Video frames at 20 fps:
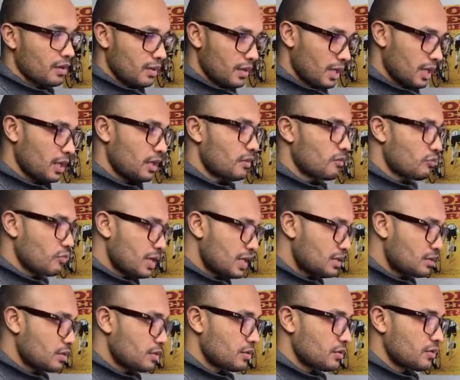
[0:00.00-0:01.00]
They
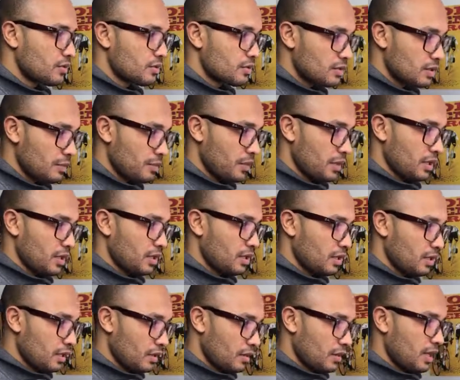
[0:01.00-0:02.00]
render something
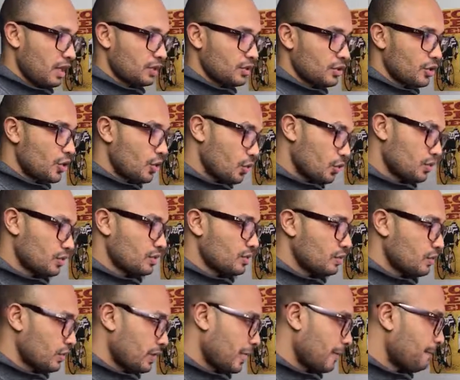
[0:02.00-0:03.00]
on that hooks.
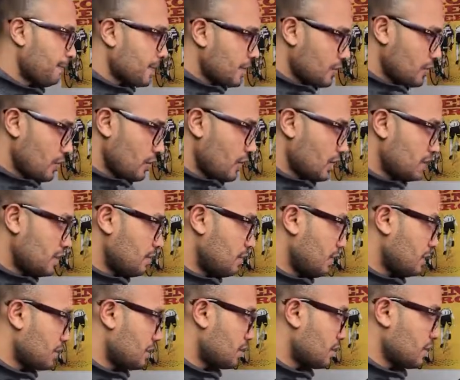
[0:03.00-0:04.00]
Okay, so it's a
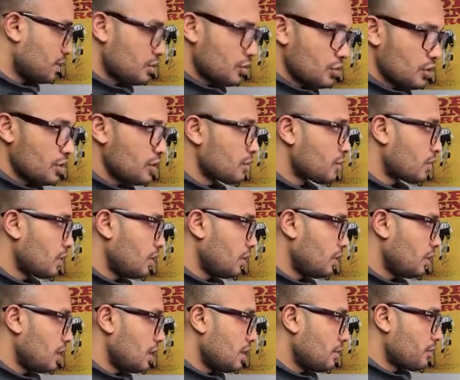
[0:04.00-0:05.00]
bit general
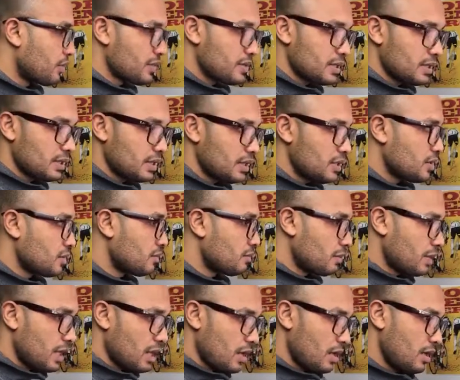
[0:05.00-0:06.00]
presentation,
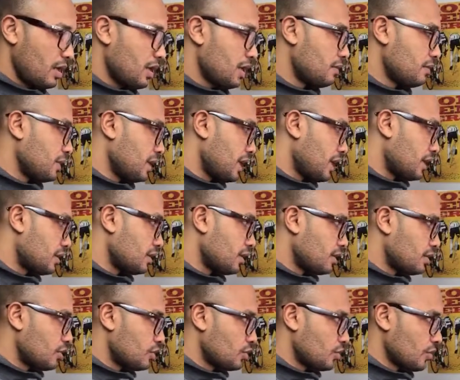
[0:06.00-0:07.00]
but let me get
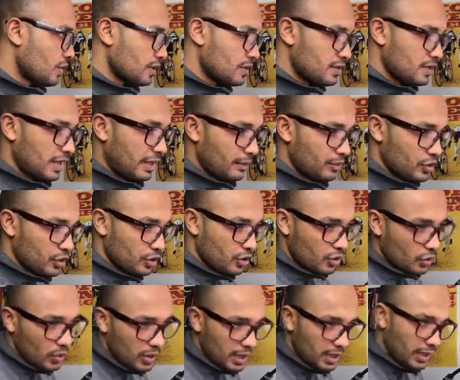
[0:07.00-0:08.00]
into the subject
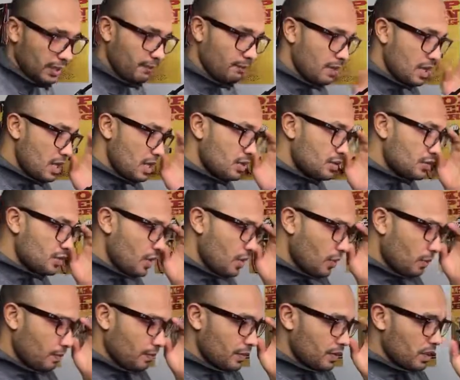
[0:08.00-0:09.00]
quickly.
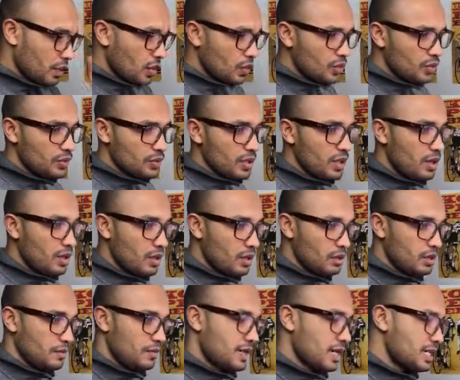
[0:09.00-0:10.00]
So hooks are
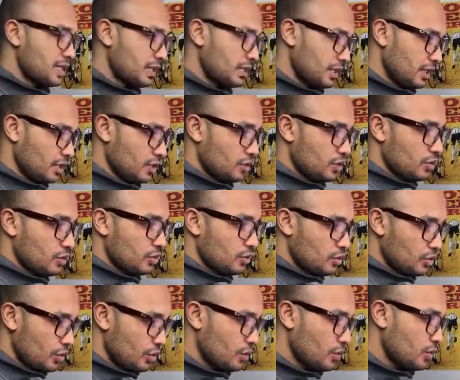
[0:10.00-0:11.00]
divided into
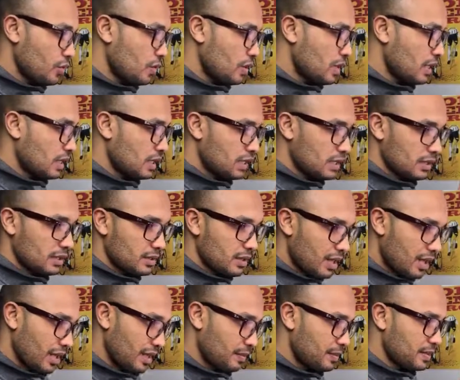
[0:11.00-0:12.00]
two
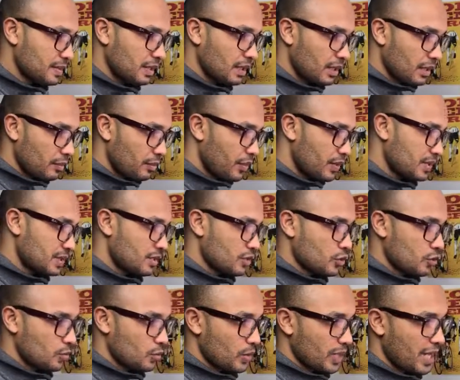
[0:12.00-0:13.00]
types in the
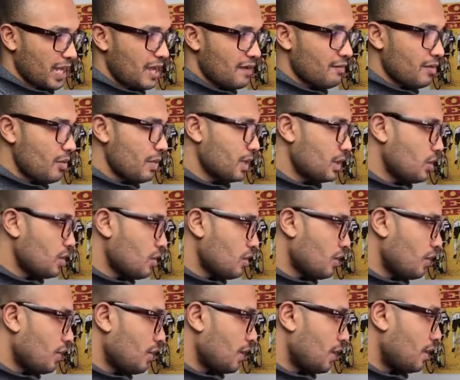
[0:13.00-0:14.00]
Prestashop. We have what we
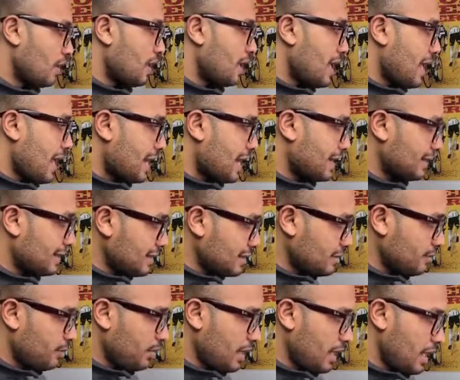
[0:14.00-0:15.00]
call the
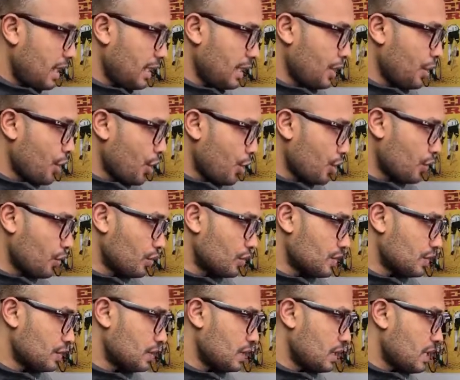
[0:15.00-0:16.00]
display
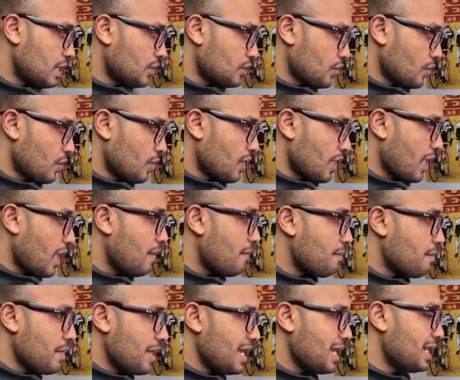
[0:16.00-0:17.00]
hooks. So they are
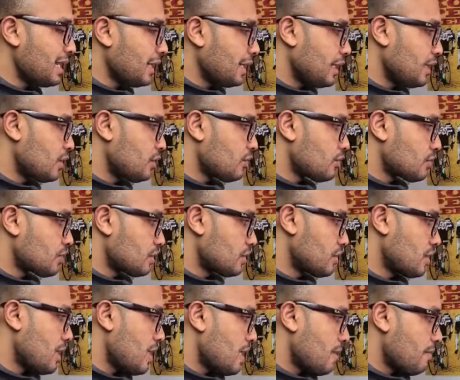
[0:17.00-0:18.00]
mainly used
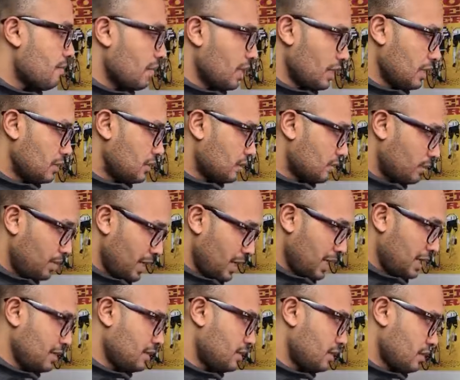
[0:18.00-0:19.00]
in
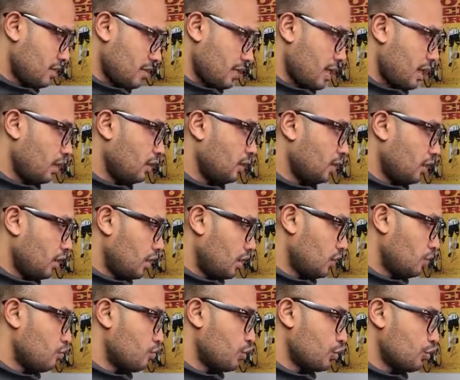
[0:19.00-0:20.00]
templates. They
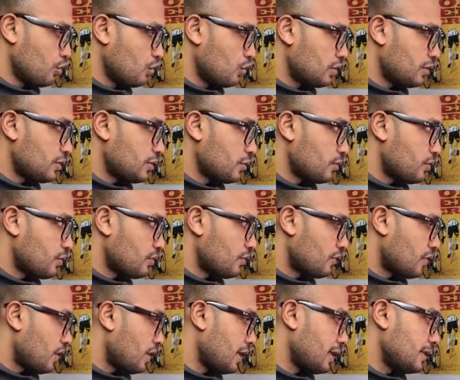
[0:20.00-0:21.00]
allow modules to
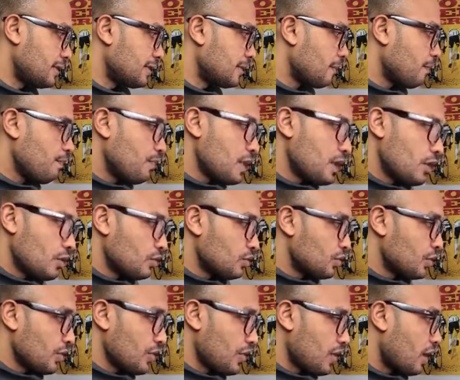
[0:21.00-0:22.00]
provide
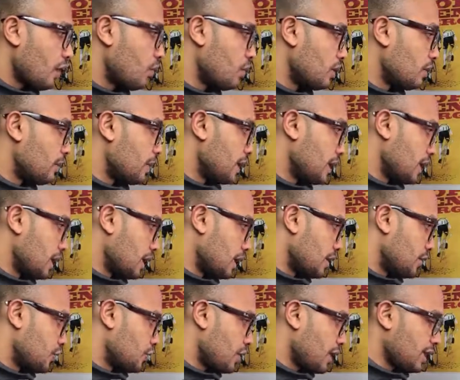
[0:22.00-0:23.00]
content that will be
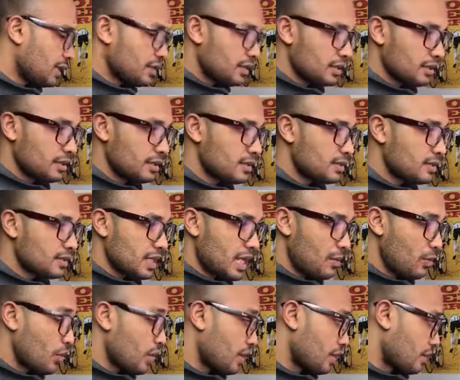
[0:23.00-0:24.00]
injected
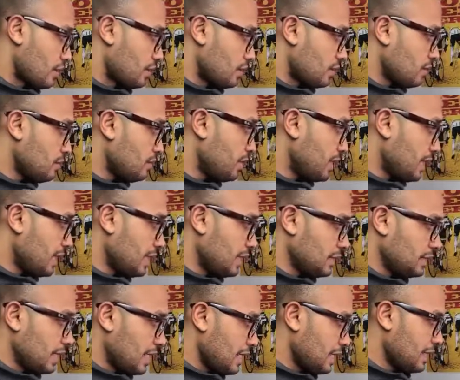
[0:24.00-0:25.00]
somewhere in the
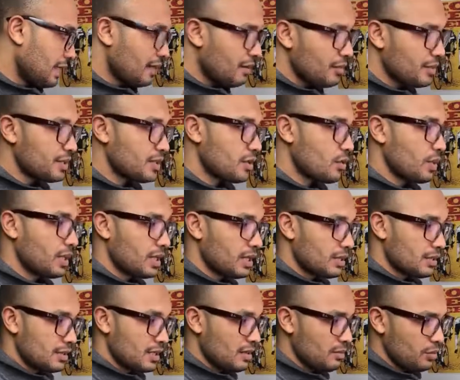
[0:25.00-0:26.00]
template. And here is a quick
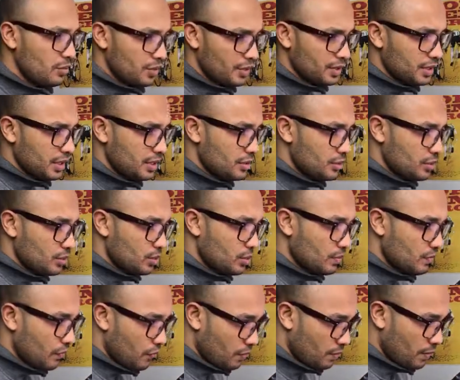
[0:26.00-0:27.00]
example that I took
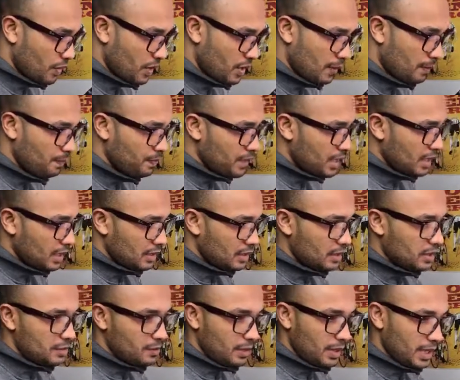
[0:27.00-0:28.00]
from the
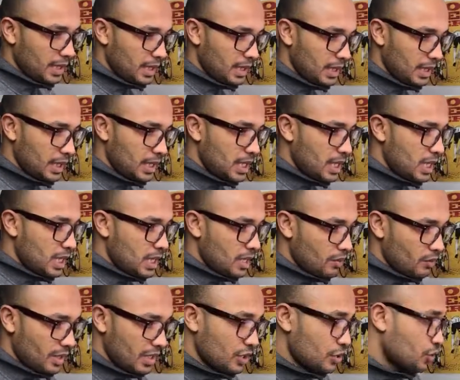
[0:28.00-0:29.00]
display
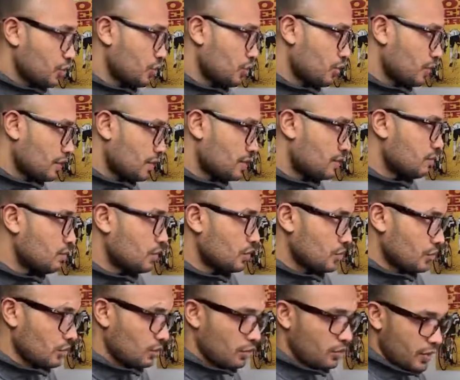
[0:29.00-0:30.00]
reassurance
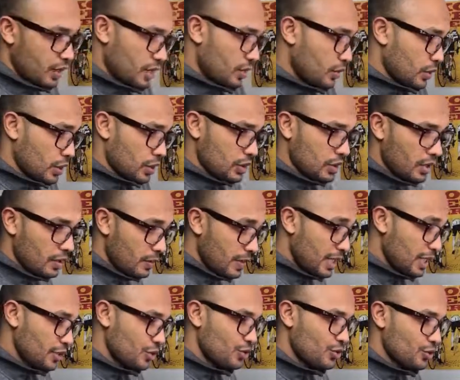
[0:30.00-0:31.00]
module, the
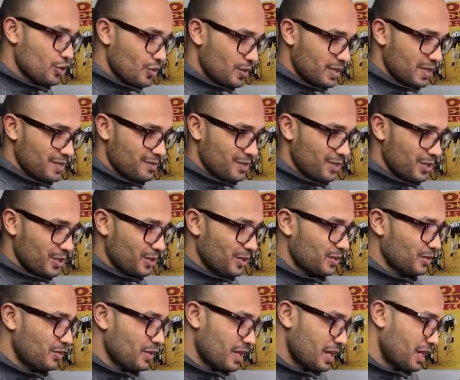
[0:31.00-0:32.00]
reassurance module,
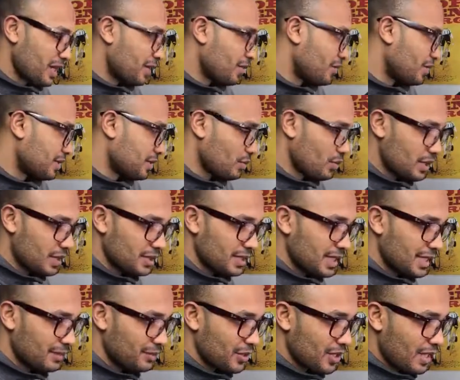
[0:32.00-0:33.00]
what a weird
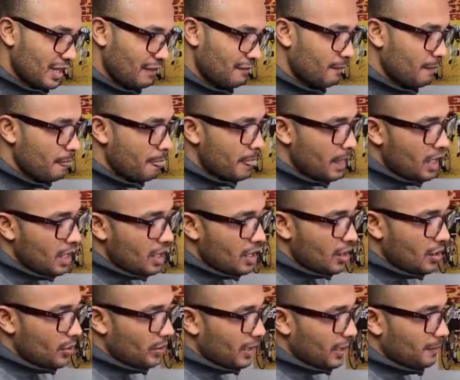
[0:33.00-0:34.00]
name to have.
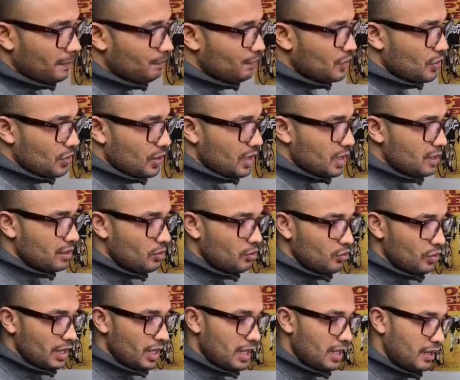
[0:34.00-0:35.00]
Okay, so here
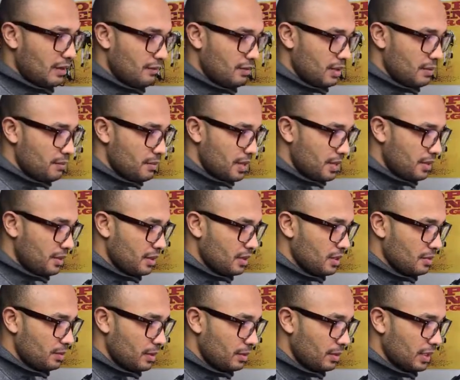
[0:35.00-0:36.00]
we have a method,
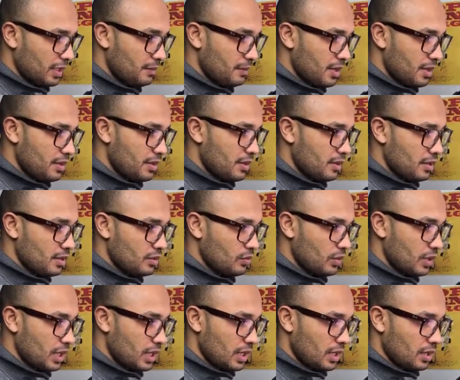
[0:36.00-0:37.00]
a public method
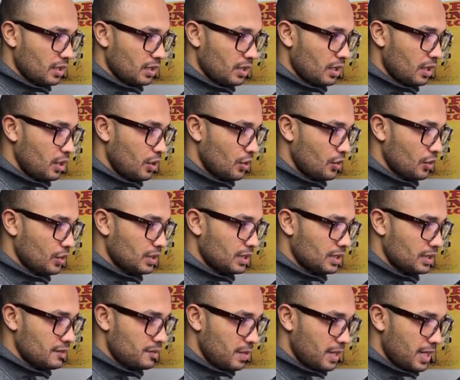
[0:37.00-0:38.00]
with a hook
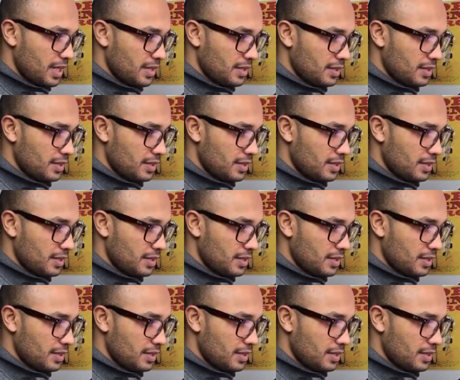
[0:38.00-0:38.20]
display.